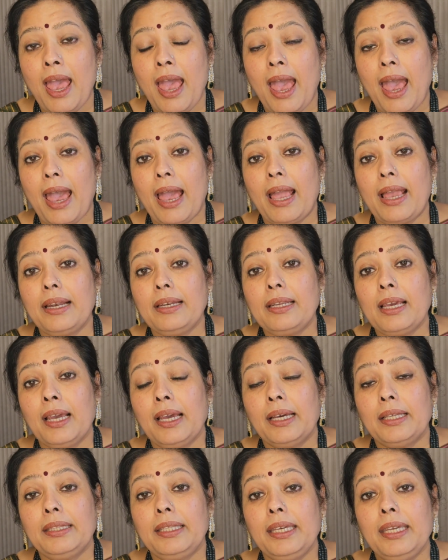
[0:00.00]
and
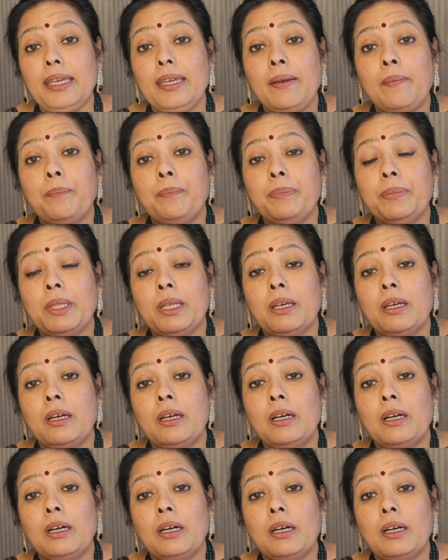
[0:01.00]
the
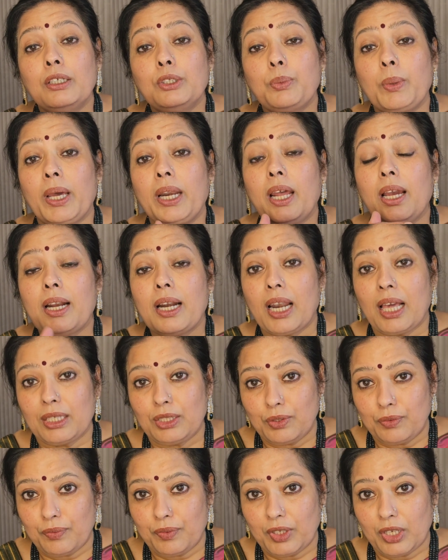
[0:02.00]
swara
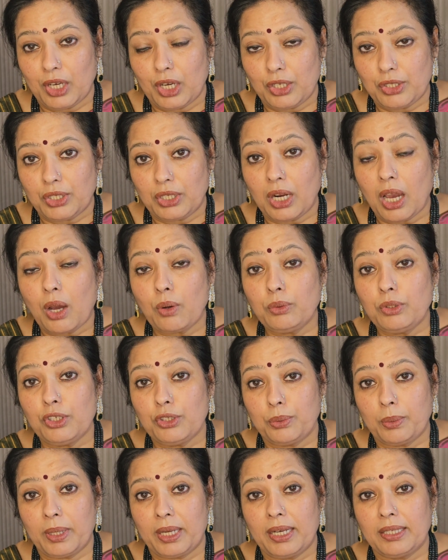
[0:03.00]
classification. How the
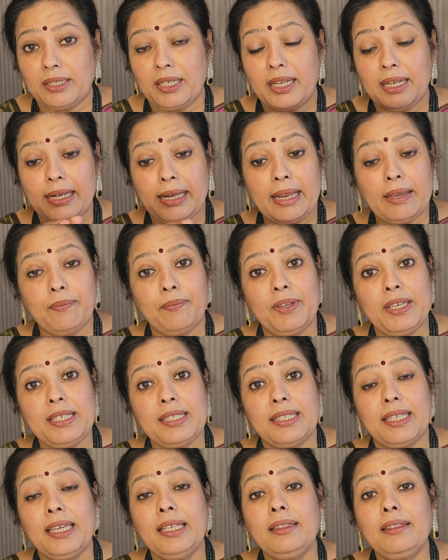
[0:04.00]
swaras are, like we
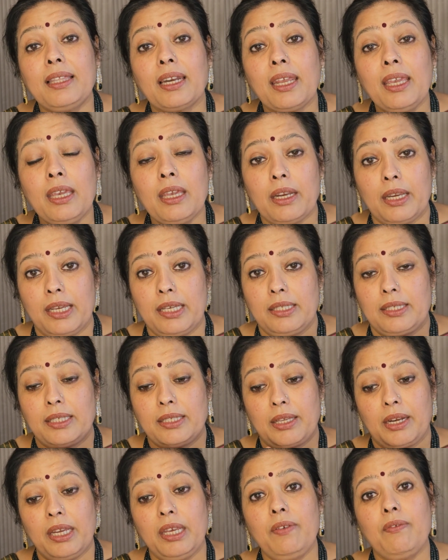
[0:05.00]
sing 3 Ris. It's
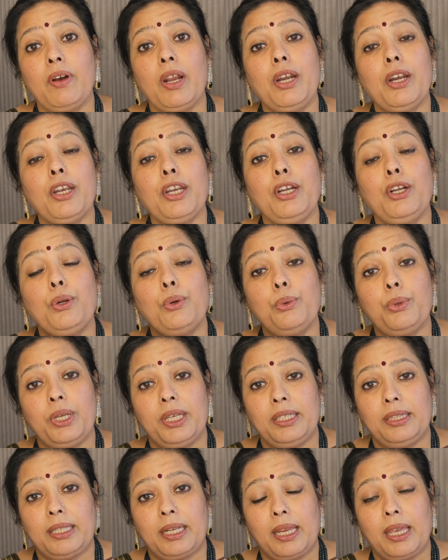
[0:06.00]
Ri 1, Ri 2,
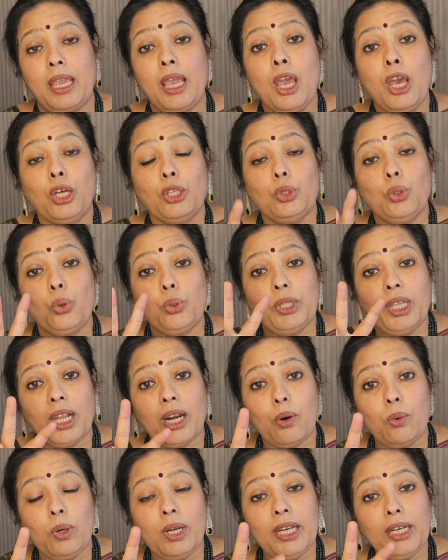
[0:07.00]
Ri 3. Though there
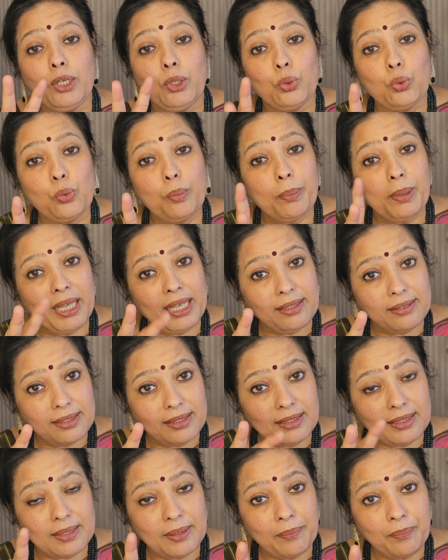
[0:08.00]
are only 2
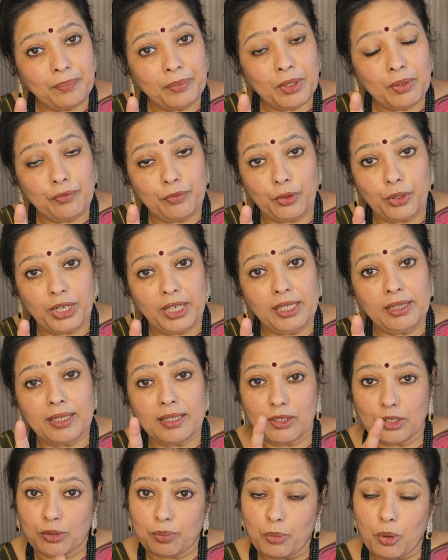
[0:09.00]
places for Ri,
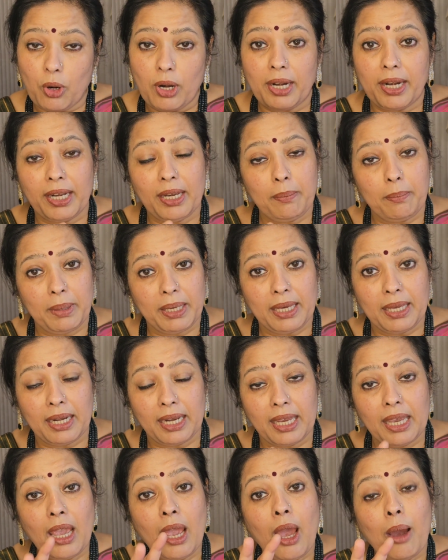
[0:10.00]
there's a small Ri, big
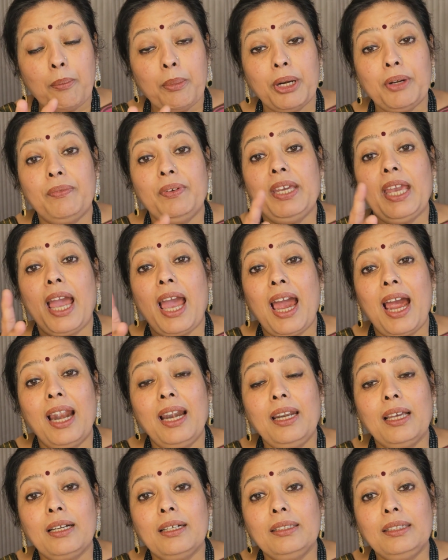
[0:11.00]
Ri, but we
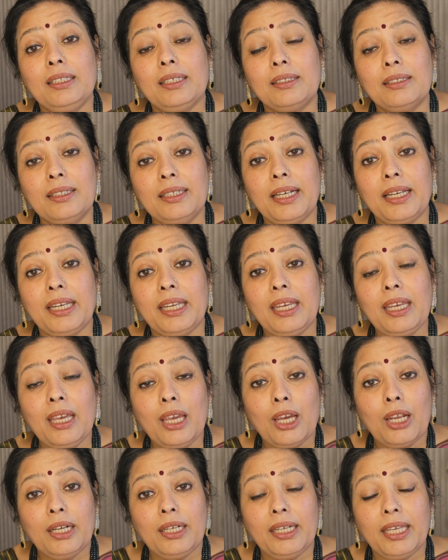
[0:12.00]
add a third Ri
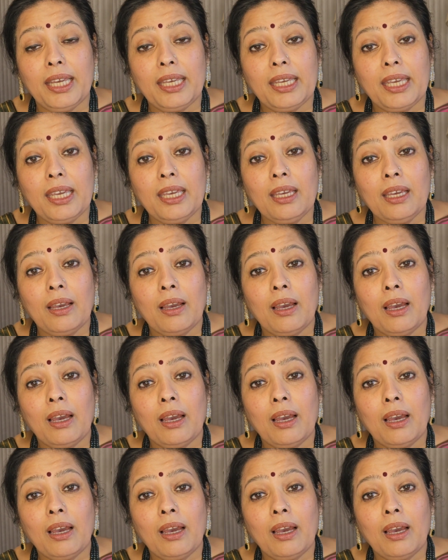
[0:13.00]
taking